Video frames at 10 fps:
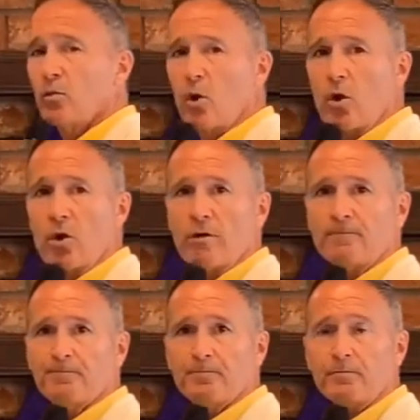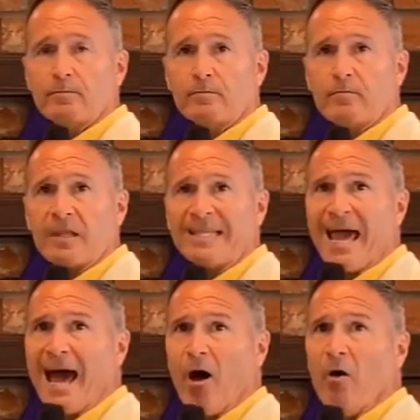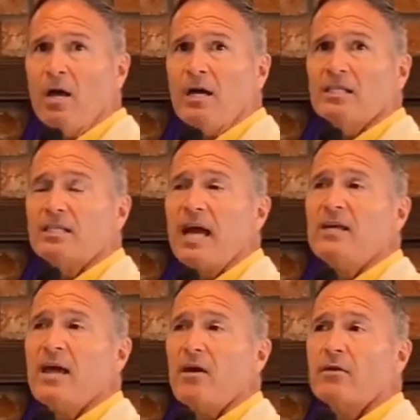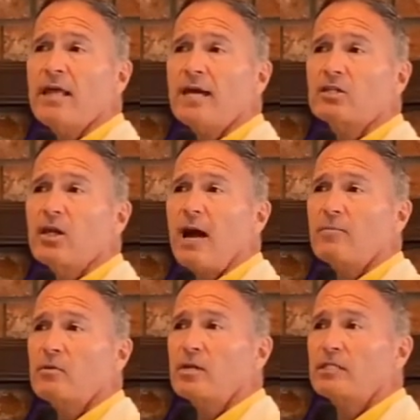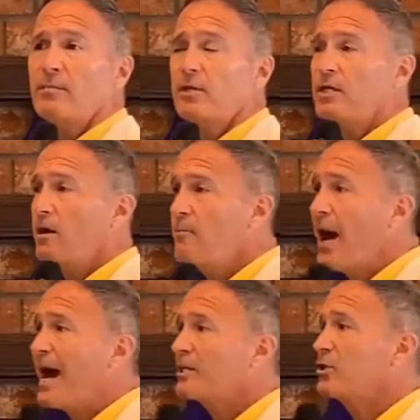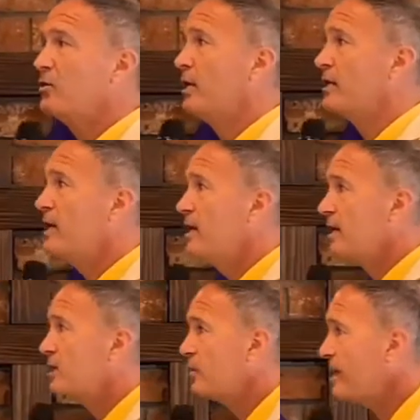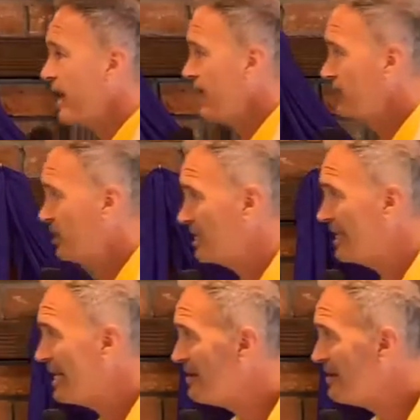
Word? Now, stay there in that chapter because I'm going to come back to it because we can't just leave